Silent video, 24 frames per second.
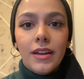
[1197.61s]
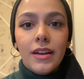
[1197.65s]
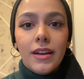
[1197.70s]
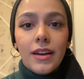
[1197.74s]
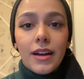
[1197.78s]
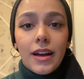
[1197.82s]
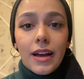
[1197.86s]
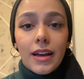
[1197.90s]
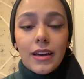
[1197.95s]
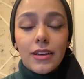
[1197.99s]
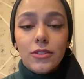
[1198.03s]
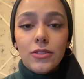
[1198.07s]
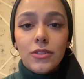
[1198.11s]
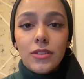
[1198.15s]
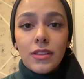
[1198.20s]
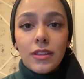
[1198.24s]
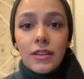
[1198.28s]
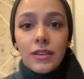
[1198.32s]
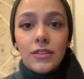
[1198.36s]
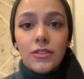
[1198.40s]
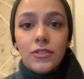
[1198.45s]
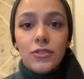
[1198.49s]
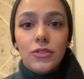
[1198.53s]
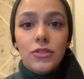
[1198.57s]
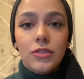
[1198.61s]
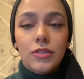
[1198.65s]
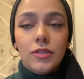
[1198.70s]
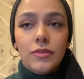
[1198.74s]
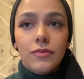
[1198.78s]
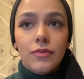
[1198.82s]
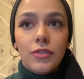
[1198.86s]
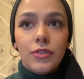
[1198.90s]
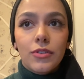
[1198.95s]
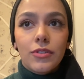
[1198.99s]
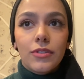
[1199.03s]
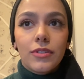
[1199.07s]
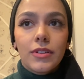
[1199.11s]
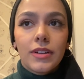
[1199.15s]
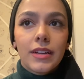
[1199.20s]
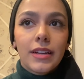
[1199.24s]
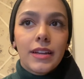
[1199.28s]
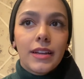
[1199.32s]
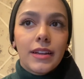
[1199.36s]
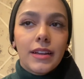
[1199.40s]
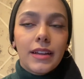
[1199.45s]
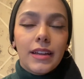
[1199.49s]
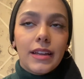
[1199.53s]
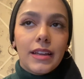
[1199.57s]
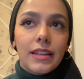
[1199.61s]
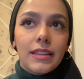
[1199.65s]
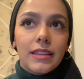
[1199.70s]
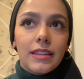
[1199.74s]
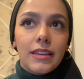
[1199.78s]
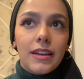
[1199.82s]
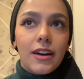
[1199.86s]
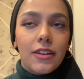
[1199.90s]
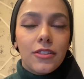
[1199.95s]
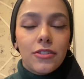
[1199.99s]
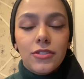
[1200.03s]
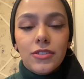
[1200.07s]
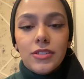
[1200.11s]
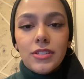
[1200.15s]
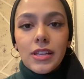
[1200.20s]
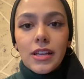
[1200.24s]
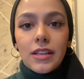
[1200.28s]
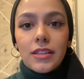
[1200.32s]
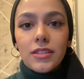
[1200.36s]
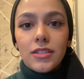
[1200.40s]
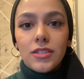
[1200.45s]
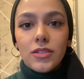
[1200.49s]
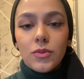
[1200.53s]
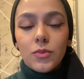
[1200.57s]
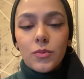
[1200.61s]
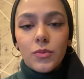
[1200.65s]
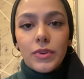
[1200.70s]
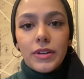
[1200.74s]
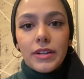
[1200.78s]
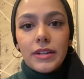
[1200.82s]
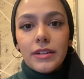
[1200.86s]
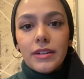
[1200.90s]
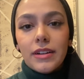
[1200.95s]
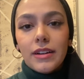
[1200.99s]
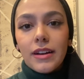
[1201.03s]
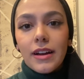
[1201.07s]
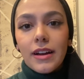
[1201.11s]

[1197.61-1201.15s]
I also think it's useful in the other sense where